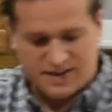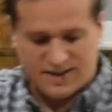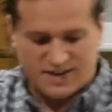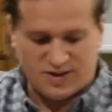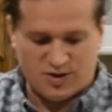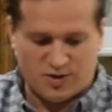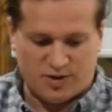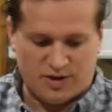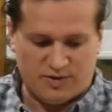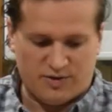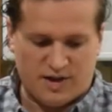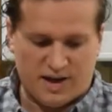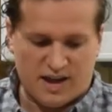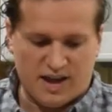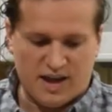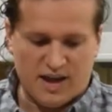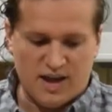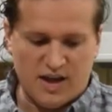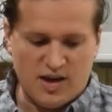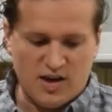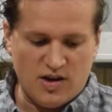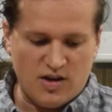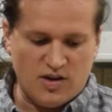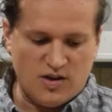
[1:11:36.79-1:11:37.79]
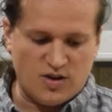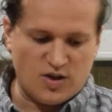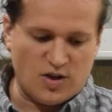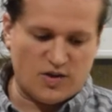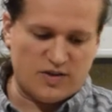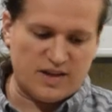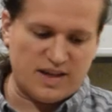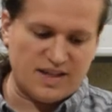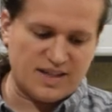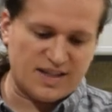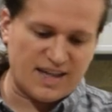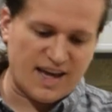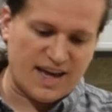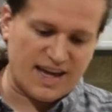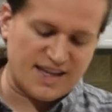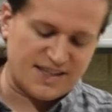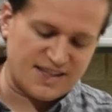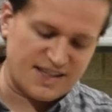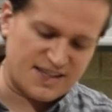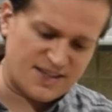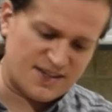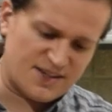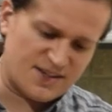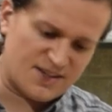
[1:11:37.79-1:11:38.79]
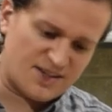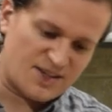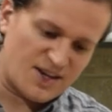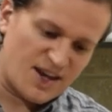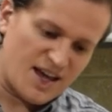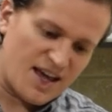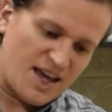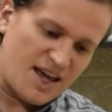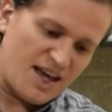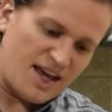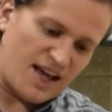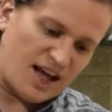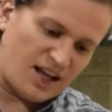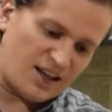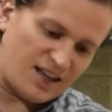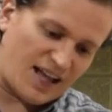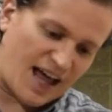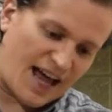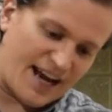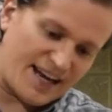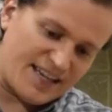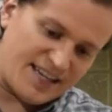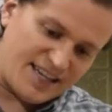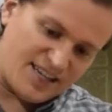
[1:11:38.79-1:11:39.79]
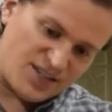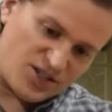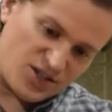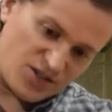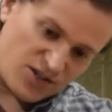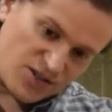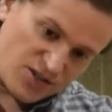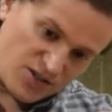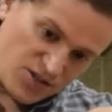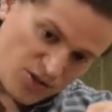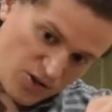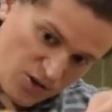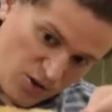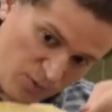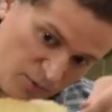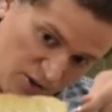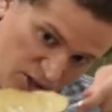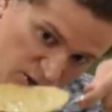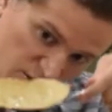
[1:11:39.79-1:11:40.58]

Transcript: it's totally ready so in this case, this is a lot easier to do when